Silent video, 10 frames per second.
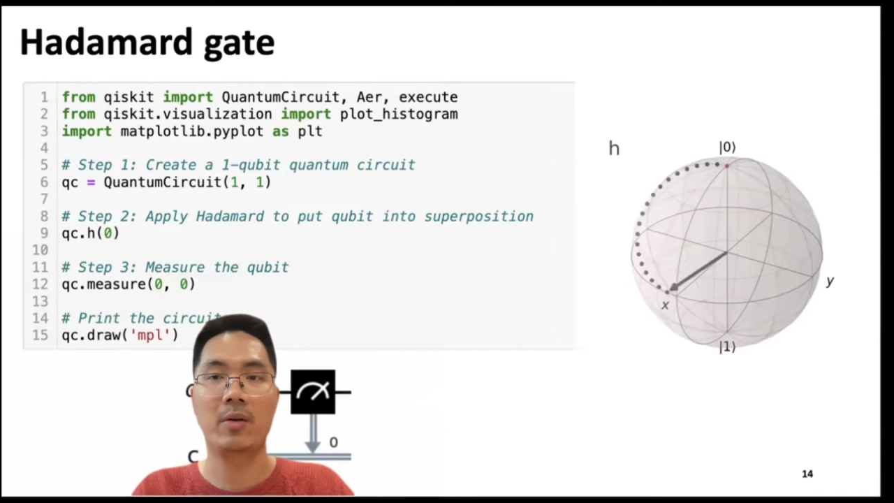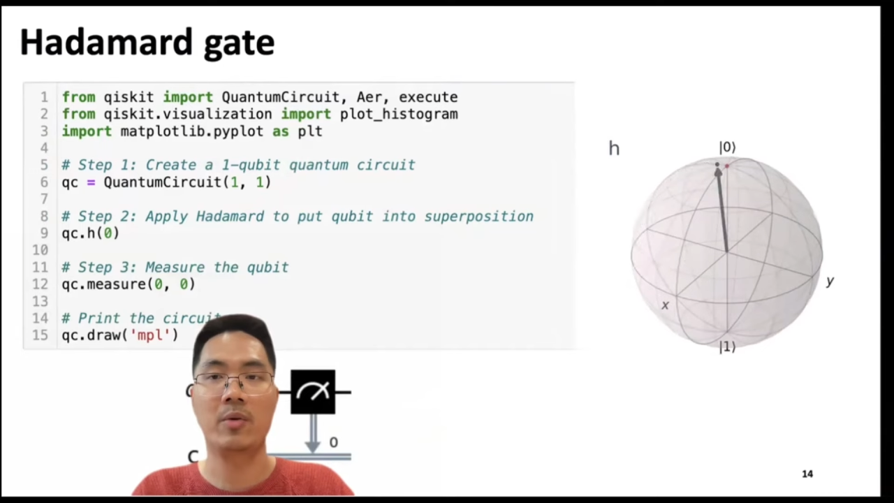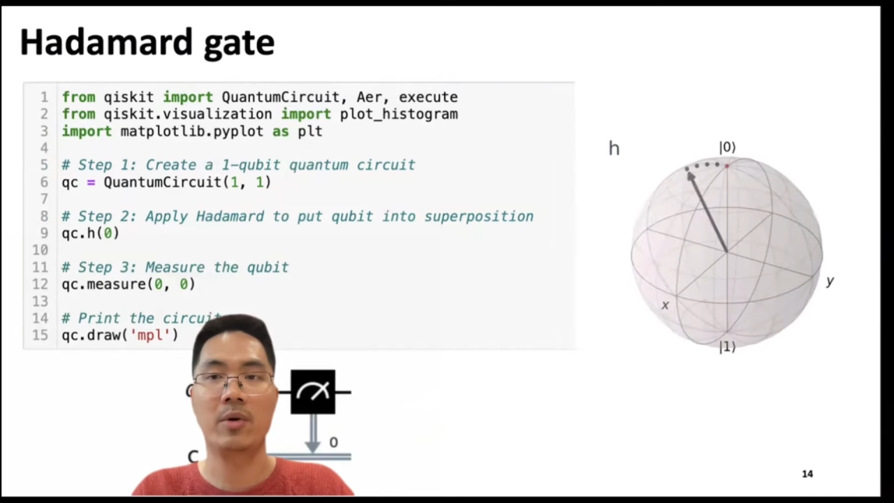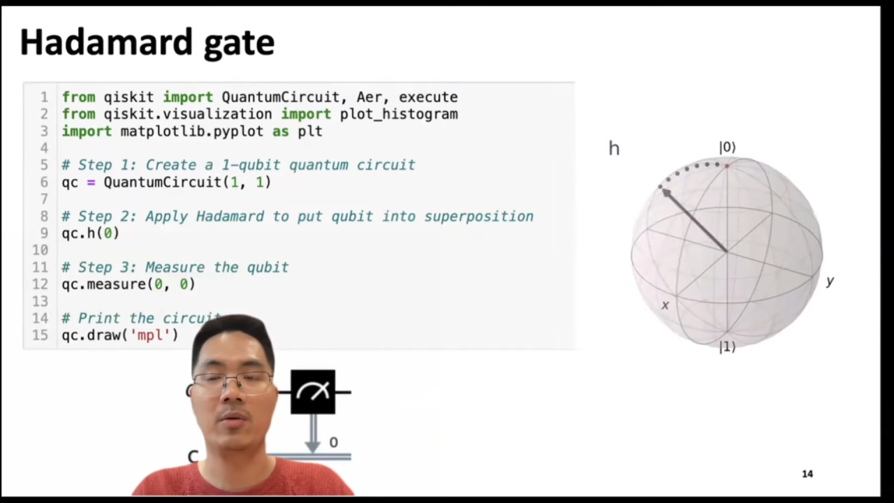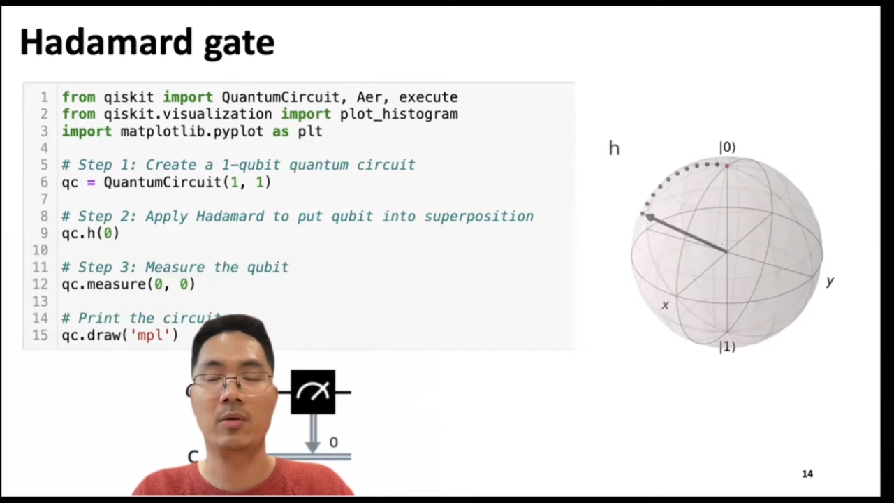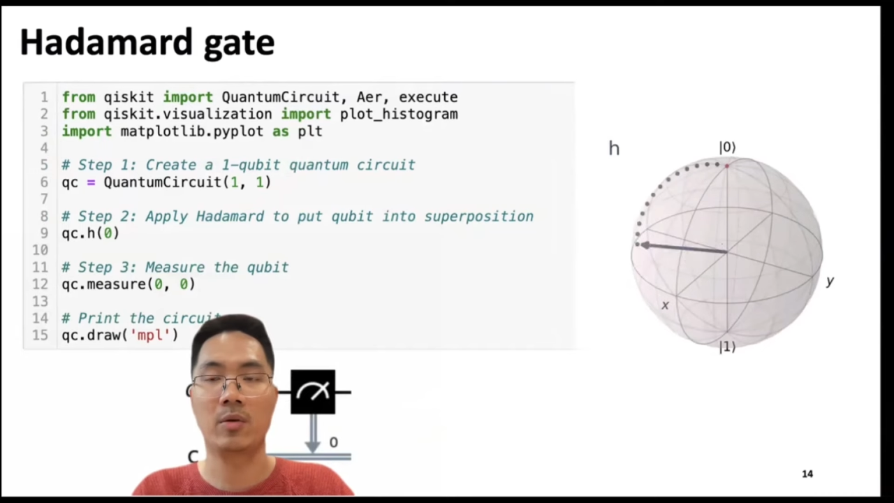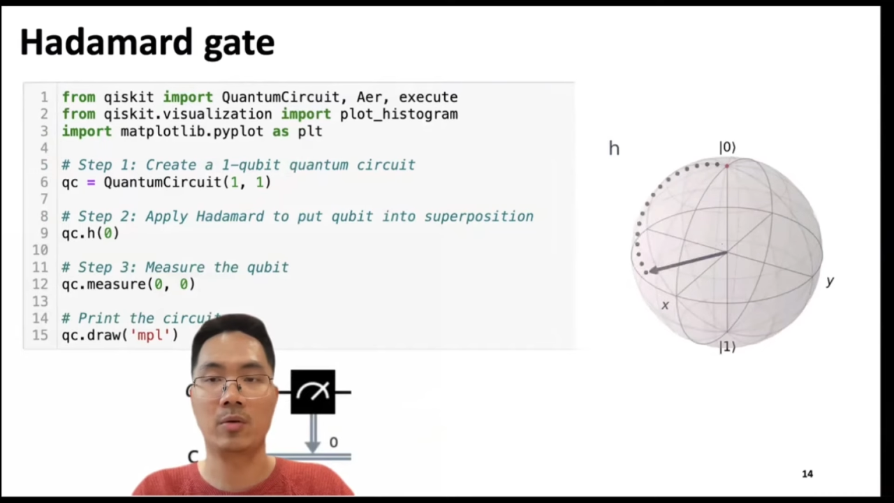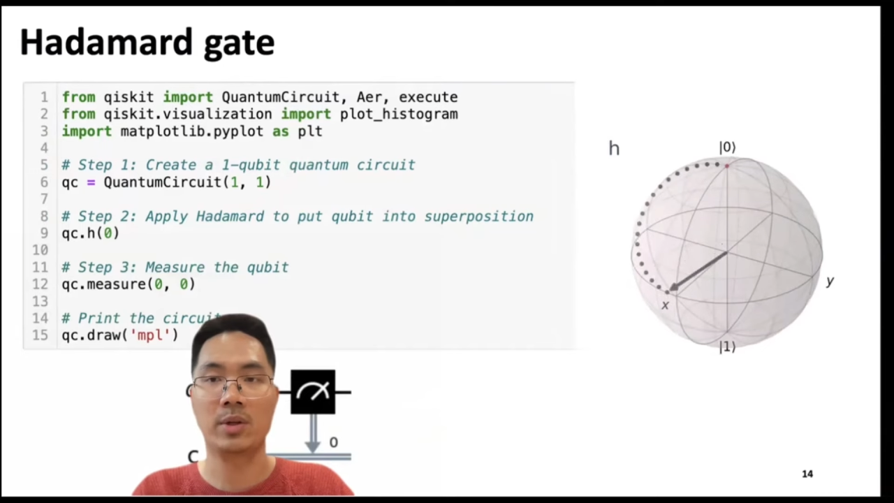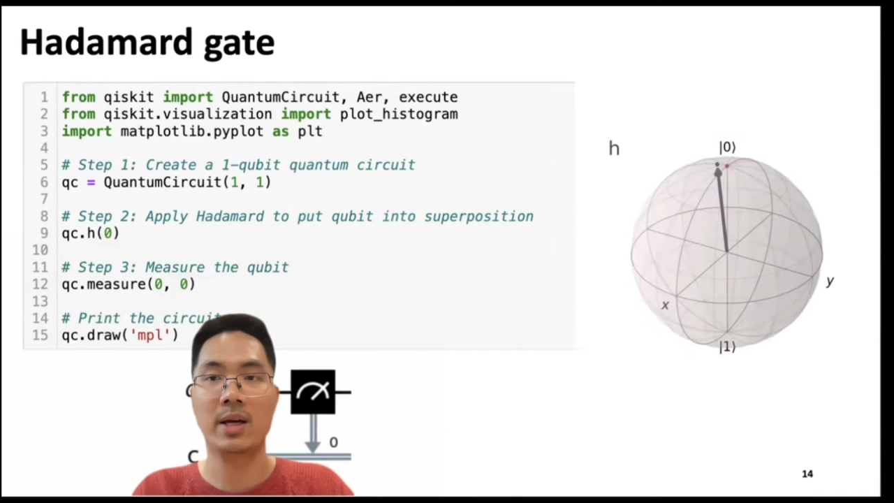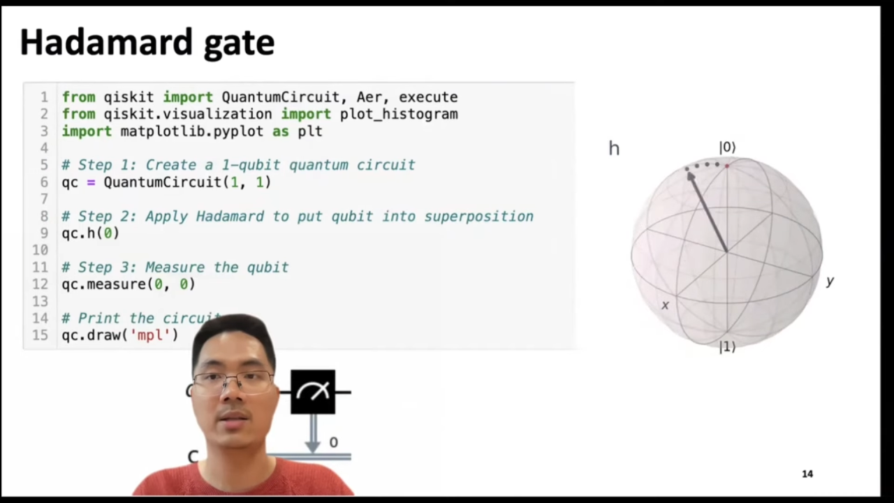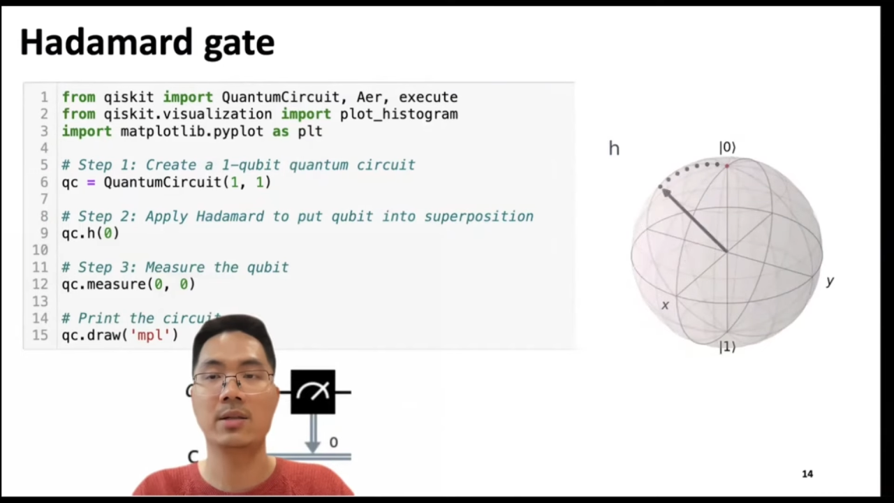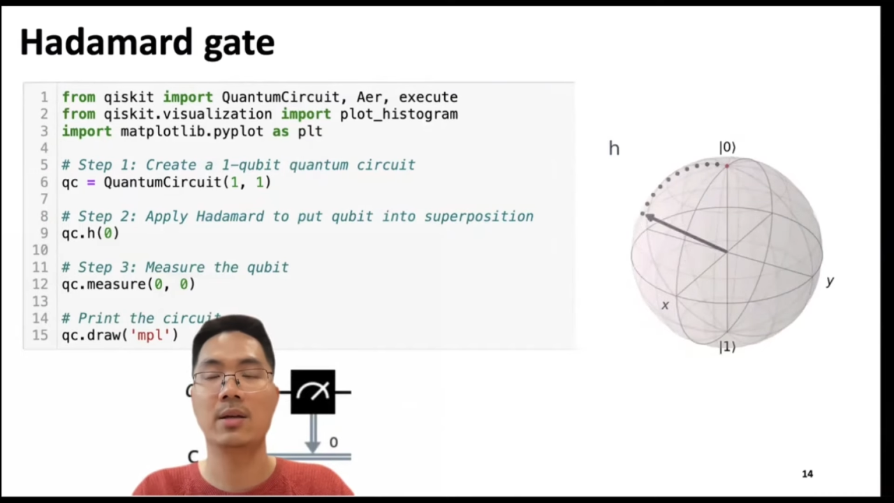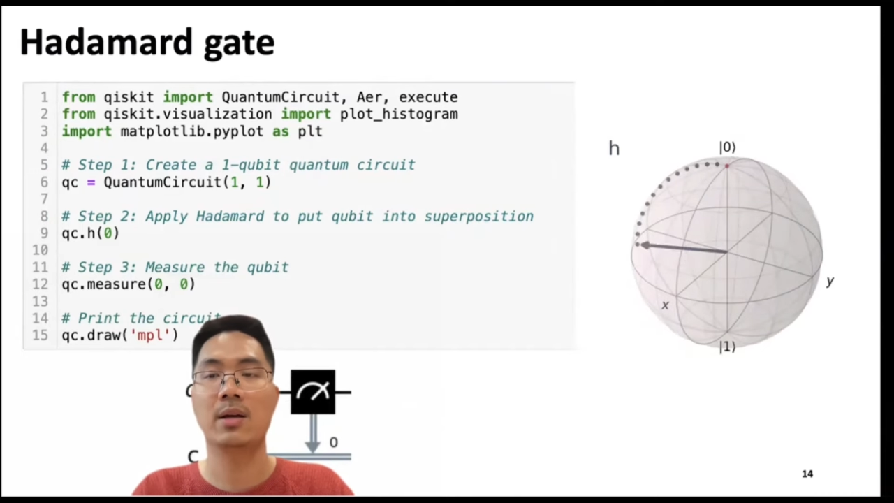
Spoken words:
will rotate